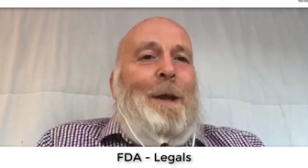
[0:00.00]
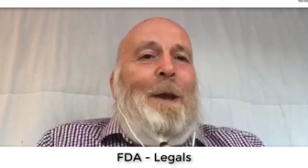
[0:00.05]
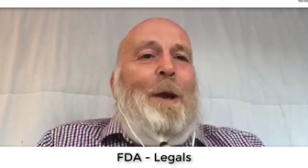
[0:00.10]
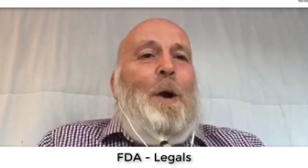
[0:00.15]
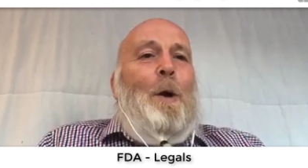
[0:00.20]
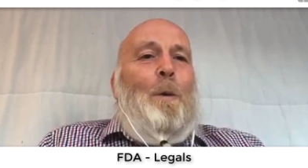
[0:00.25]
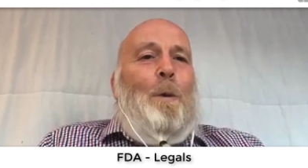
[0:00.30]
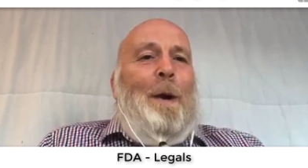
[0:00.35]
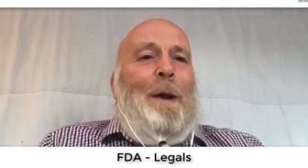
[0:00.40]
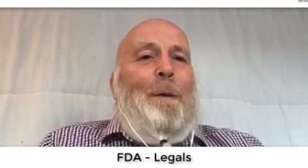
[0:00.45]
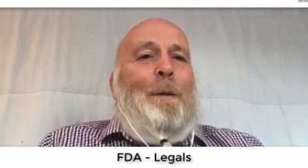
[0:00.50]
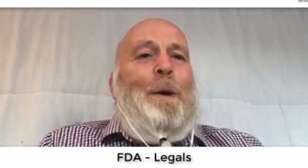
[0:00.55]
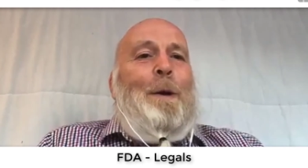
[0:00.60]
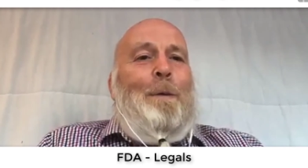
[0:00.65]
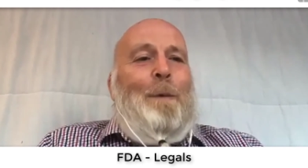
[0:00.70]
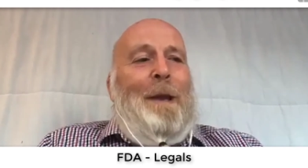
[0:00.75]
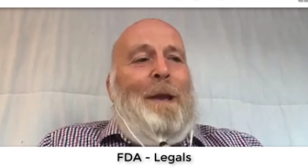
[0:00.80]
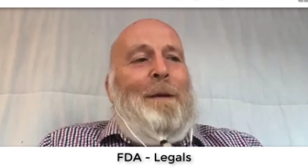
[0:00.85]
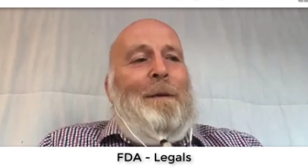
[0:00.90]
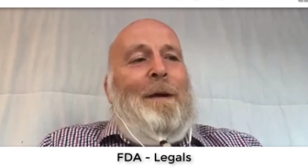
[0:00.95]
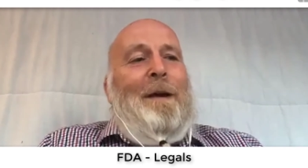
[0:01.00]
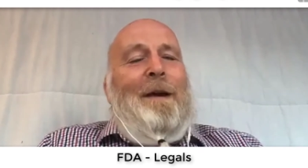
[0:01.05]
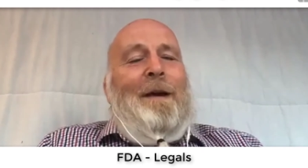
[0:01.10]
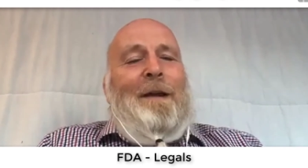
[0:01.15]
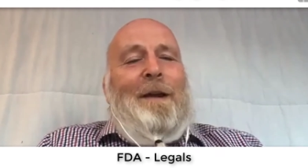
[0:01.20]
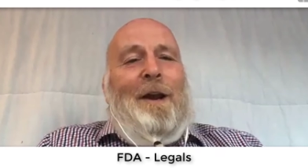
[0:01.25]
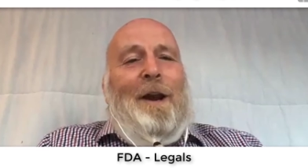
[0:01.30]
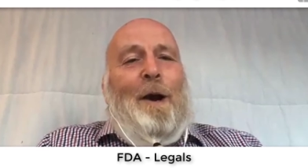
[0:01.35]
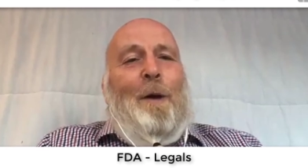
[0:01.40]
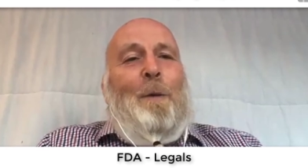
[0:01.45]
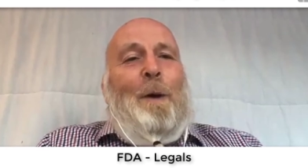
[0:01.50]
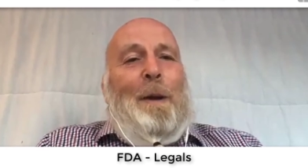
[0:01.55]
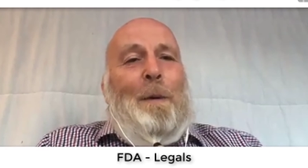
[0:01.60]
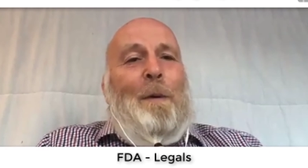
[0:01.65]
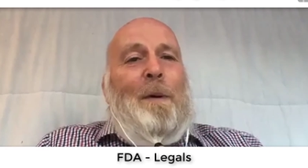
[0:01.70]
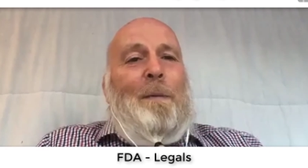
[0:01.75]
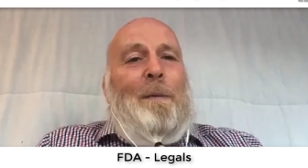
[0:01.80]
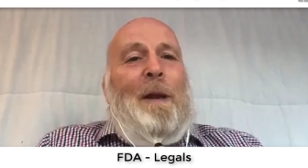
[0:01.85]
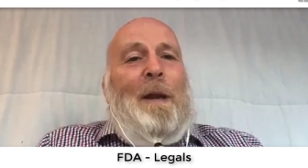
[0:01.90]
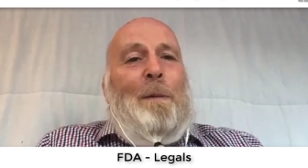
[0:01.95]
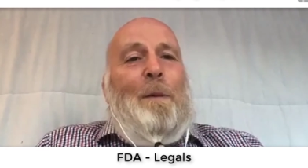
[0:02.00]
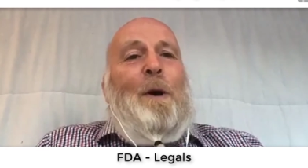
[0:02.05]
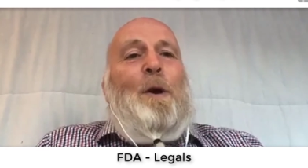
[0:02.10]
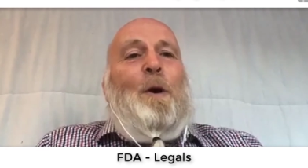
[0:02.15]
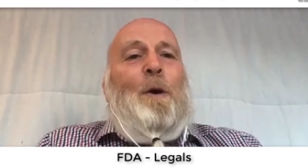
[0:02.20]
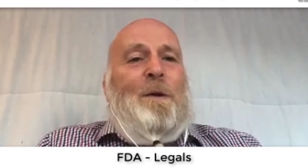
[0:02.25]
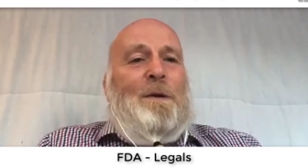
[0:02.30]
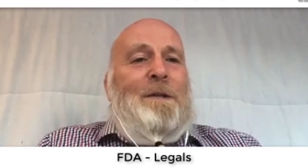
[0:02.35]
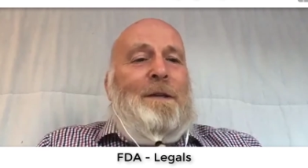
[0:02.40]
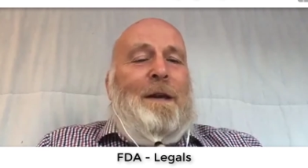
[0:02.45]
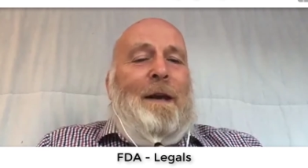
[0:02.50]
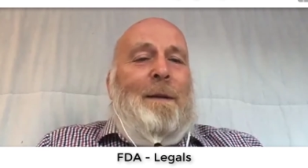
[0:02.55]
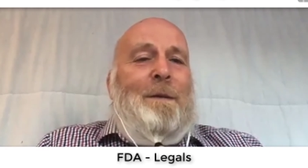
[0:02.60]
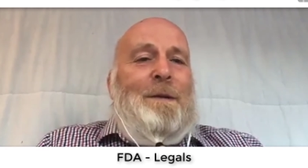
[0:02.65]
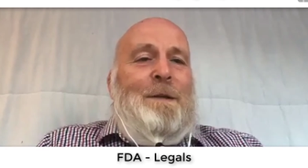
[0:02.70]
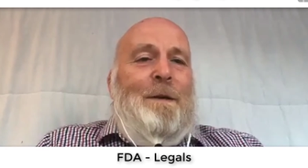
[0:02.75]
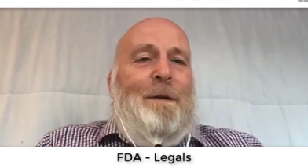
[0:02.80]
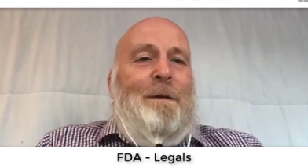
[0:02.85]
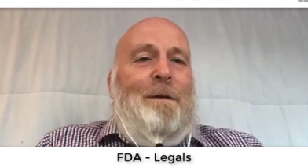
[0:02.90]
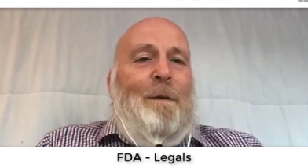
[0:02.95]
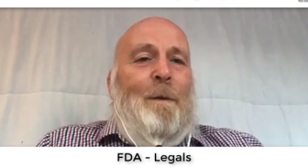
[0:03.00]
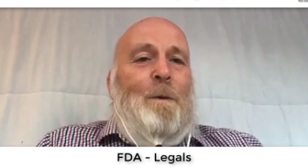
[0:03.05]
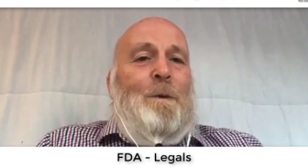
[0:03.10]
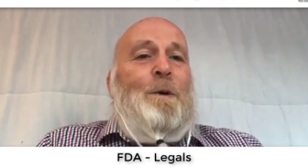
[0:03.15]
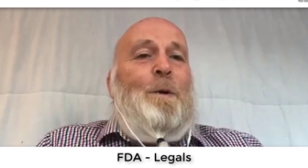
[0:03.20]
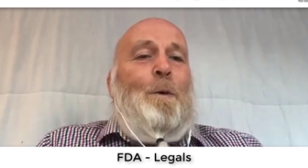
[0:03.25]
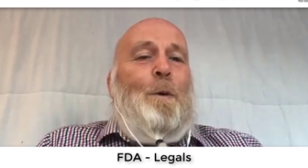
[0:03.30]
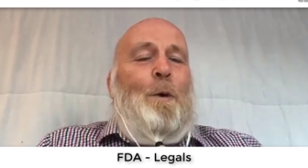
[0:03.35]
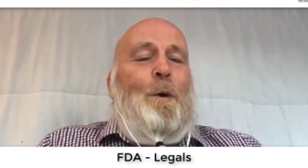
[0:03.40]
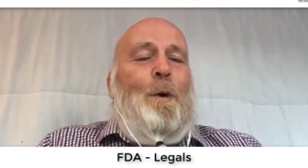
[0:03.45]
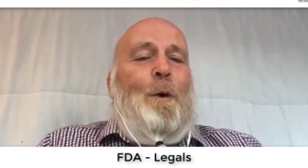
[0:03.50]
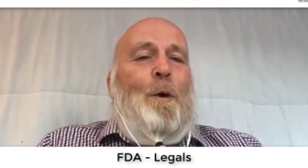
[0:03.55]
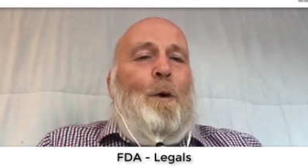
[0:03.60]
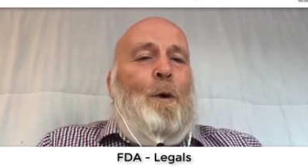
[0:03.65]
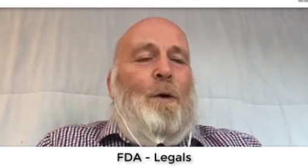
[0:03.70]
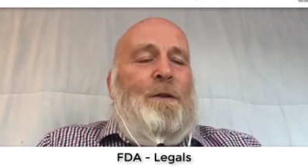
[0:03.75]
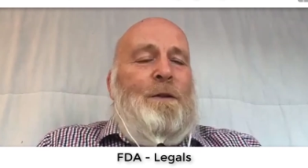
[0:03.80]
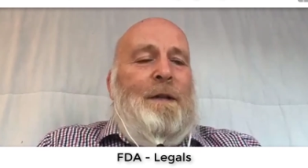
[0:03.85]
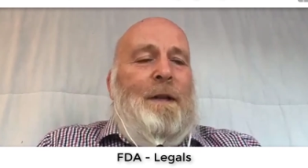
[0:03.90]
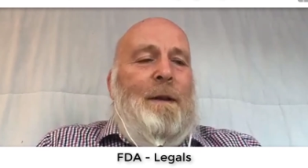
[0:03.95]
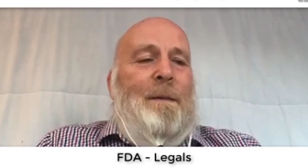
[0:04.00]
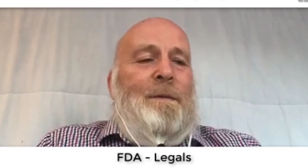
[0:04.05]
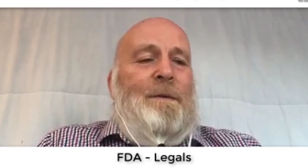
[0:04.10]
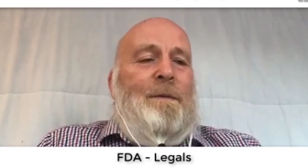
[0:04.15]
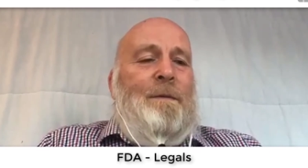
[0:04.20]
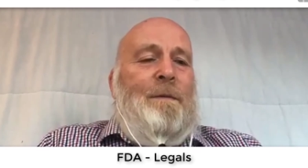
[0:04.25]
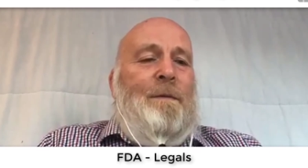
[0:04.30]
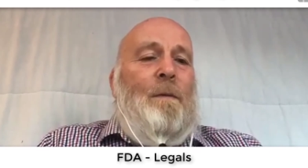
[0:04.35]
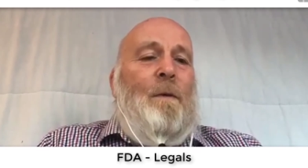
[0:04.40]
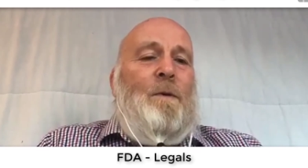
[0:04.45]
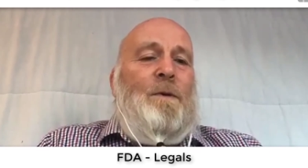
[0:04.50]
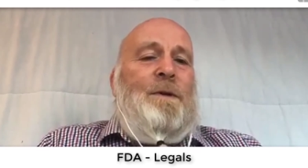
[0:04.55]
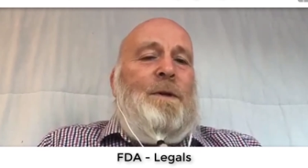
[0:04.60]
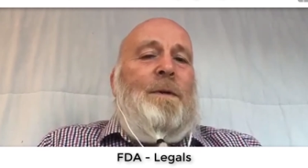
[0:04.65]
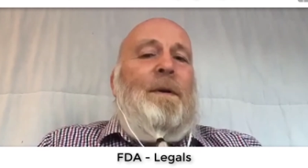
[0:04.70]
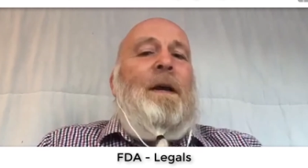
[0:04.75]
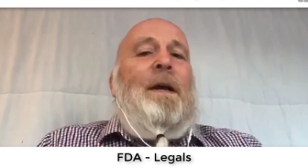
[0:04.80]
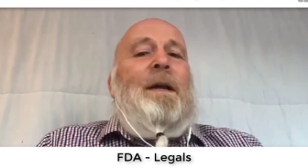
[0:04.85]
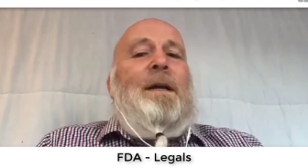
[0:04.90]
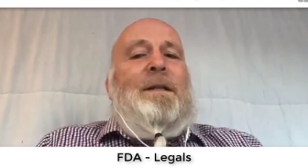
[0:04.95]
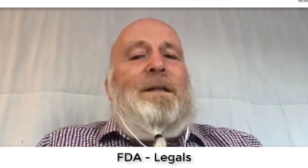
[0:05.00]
it would cost an absolute fortune, or could cost an absolute fortune.